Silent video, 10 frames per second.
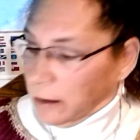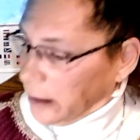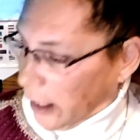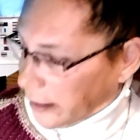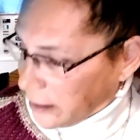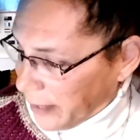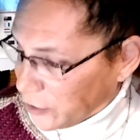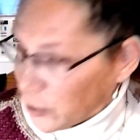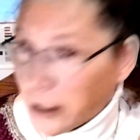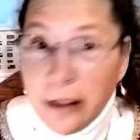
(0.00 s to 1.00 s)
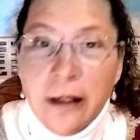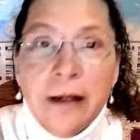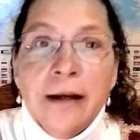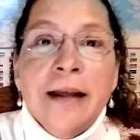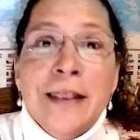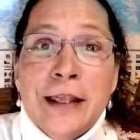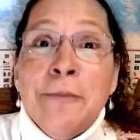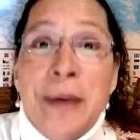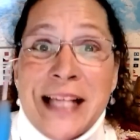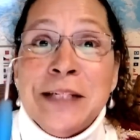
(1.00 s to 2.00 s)
Not to mention, the
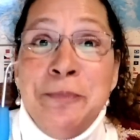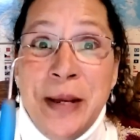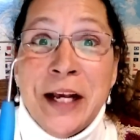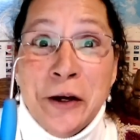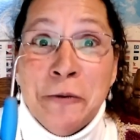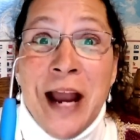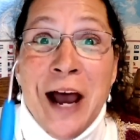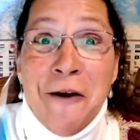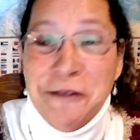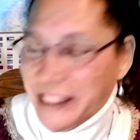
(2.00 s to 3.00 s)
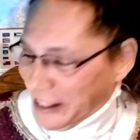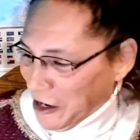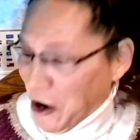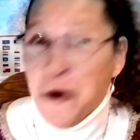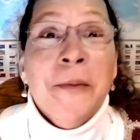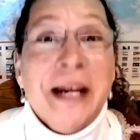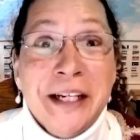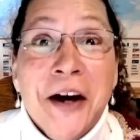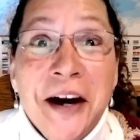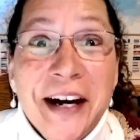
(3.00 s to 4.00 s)
best pick around. Oh my
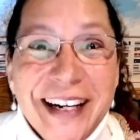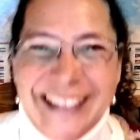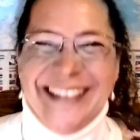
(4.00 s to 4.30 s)
God.